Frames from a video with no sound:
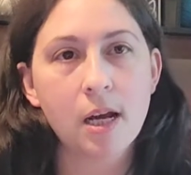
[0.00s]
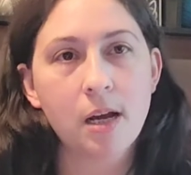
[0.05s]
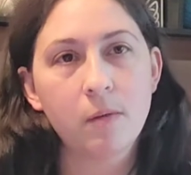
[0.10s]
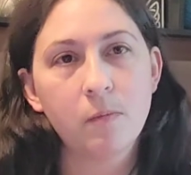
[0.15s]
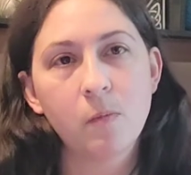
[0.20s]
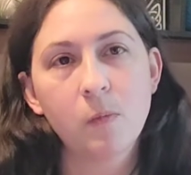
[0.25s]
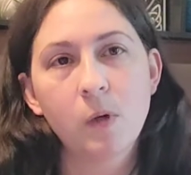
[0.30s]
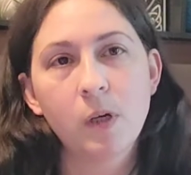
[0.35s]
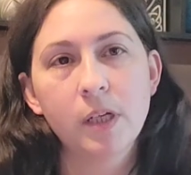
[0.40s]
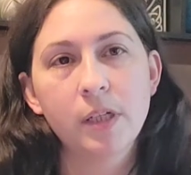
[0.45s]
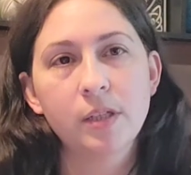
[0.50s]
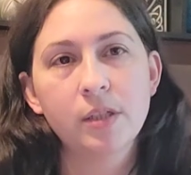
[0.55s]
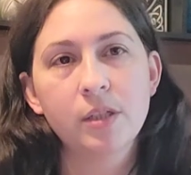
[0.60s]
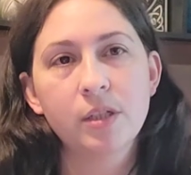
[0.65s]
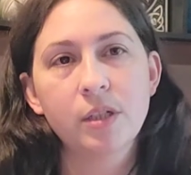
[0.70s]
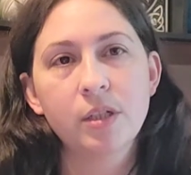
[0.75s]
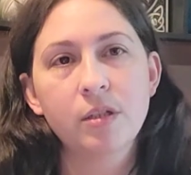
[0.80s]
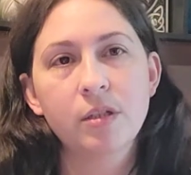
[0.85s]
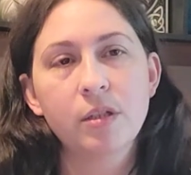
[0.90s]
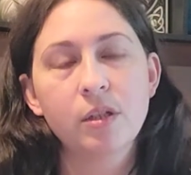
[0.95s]
I'm wanting
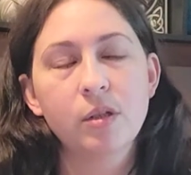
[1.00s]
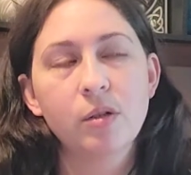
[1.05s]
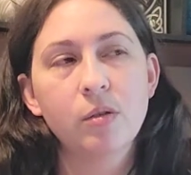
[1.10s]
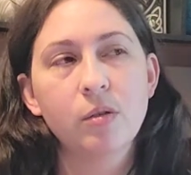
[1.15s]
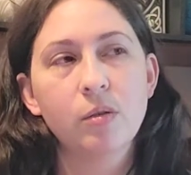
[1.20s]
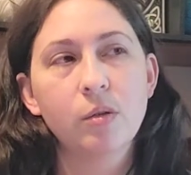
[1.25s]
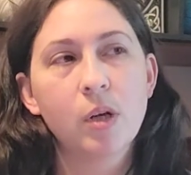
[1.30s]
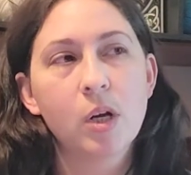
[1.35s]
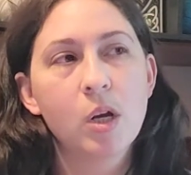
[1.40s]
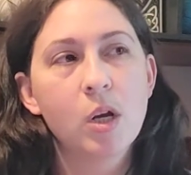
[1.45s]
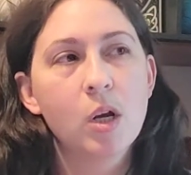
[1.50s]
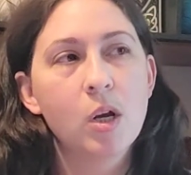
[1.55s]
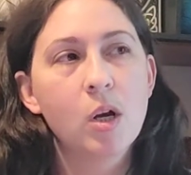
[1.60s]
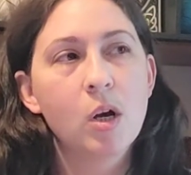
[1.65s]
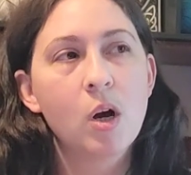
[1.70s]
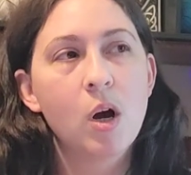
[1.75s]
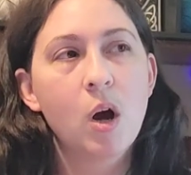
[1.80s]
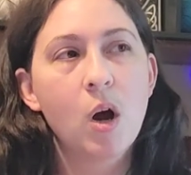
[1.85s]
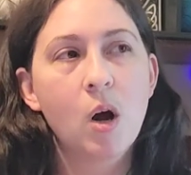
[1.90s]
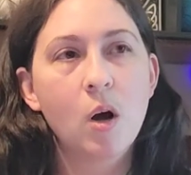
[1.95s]
to do
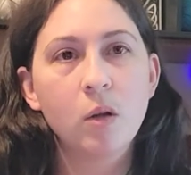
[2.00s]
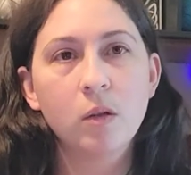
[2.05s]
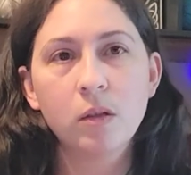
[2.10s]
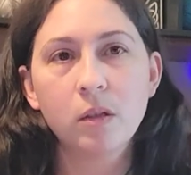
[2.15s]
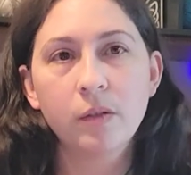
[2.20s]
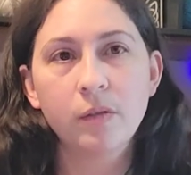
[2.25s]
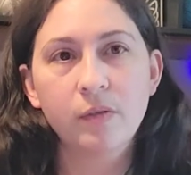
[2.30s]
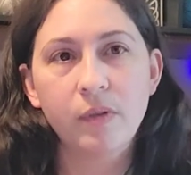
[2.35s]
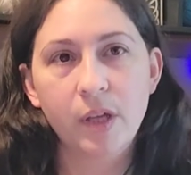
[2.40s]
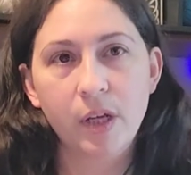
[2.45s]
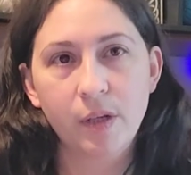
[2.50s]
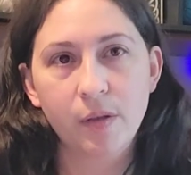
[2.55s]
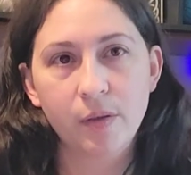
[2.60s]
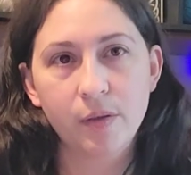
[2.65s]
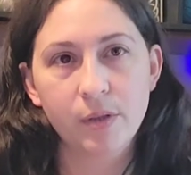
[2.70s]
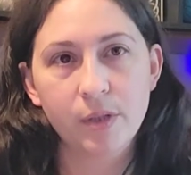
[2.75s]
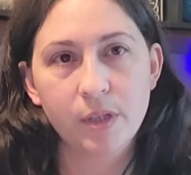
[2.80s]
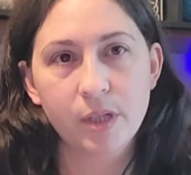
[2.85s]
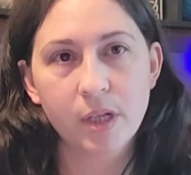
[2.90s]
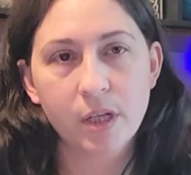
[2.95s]
all of
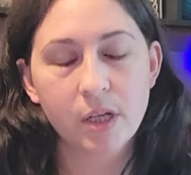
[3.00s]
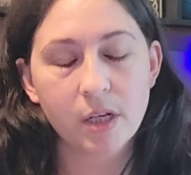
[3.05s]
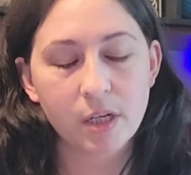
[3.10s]
those.